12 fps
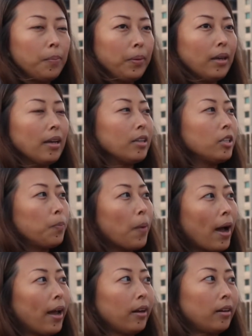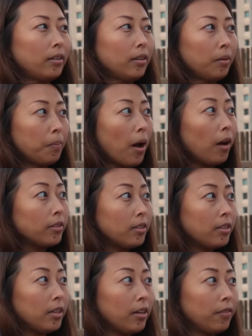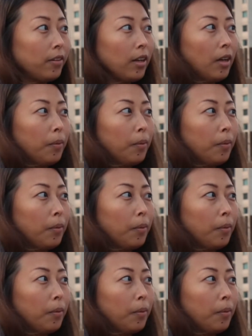being inspired and positive.